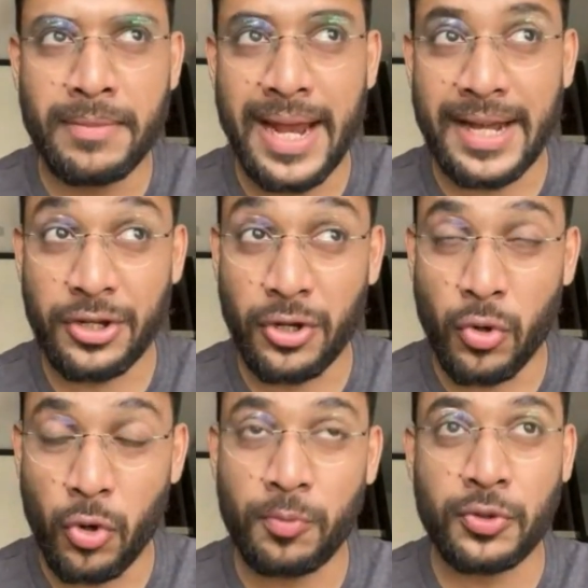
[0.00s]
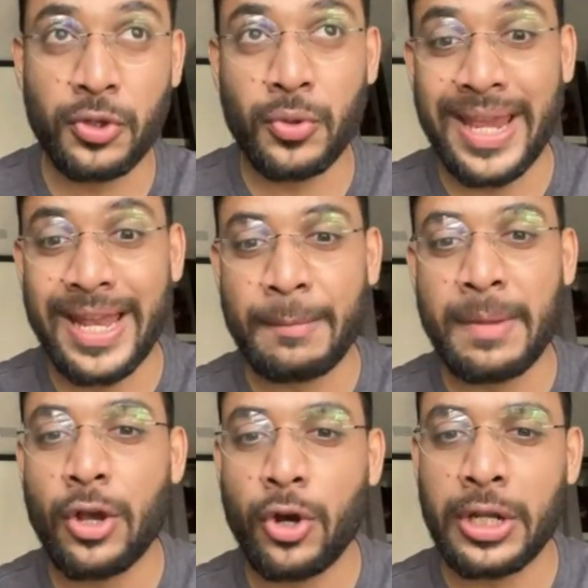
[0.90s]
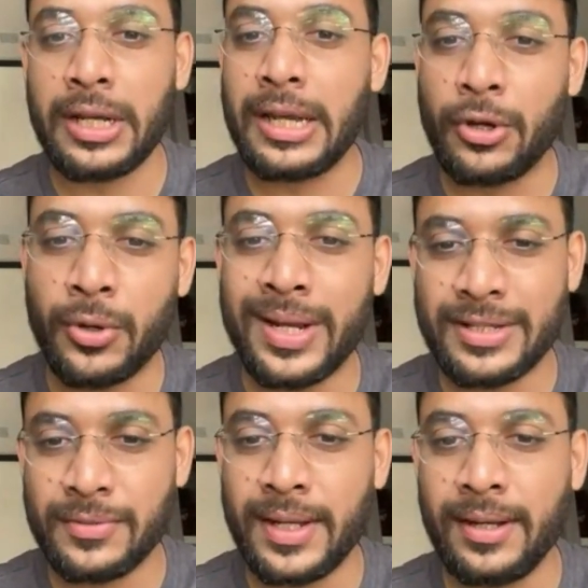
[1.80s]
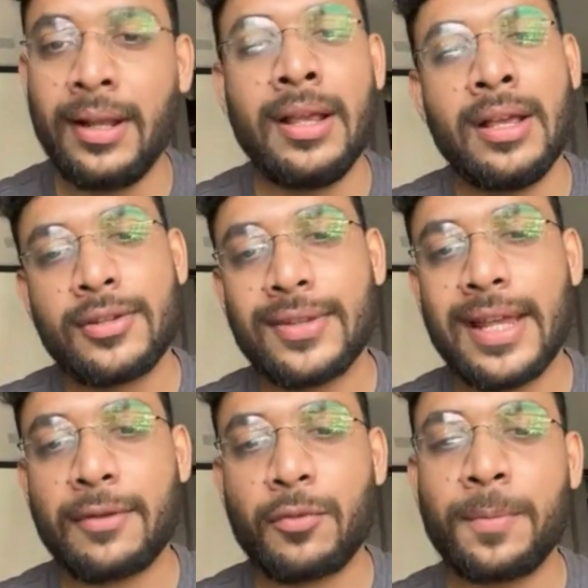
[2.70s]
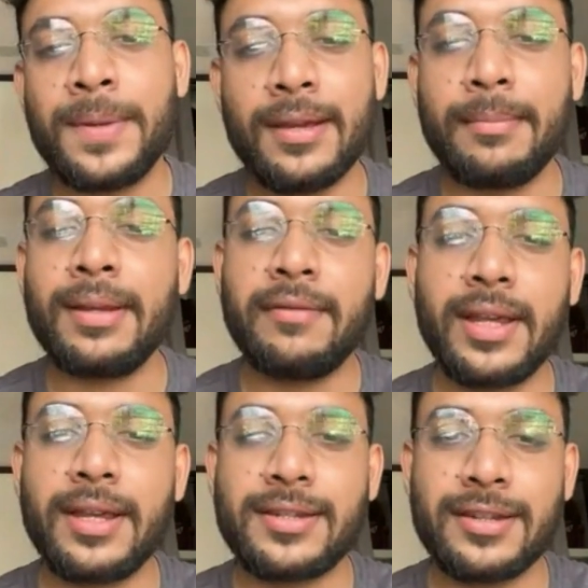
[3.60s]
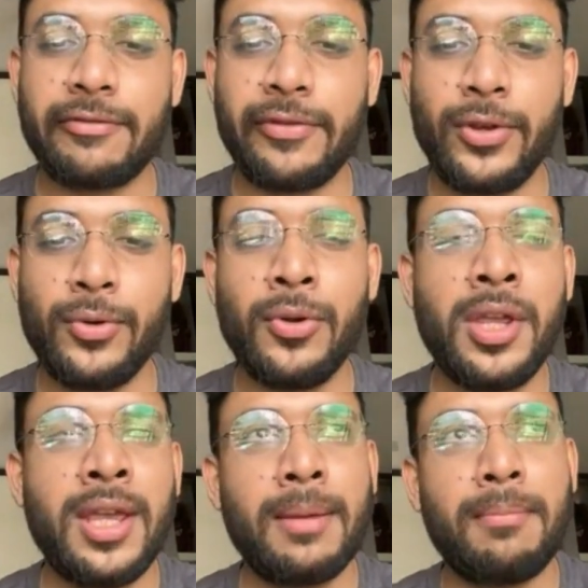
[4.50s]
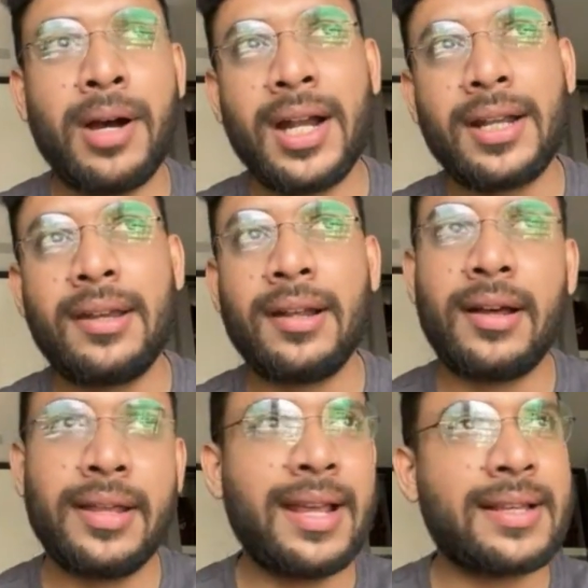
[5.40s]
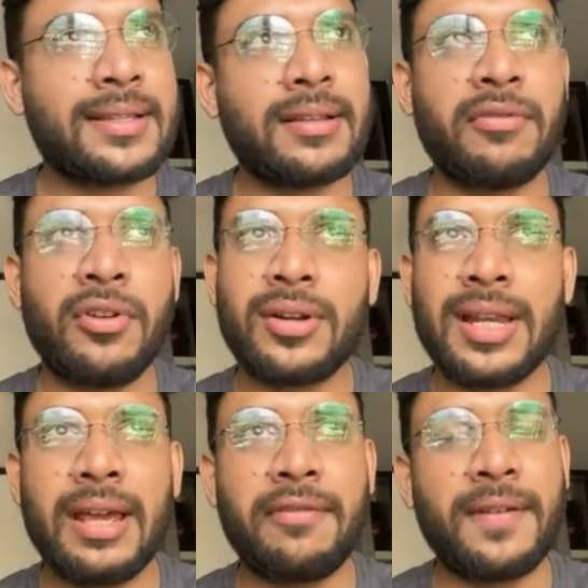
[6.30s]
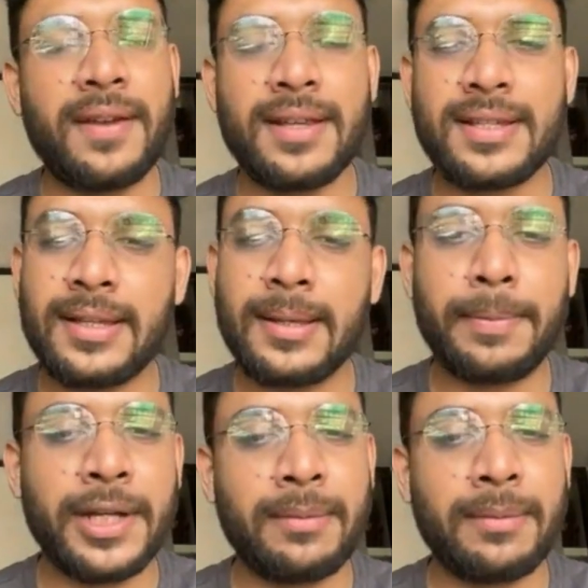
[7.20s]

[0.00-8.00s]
at your home, so you can be on a layover as well. So that would be a mini vacation for you. But yes, work life is pretty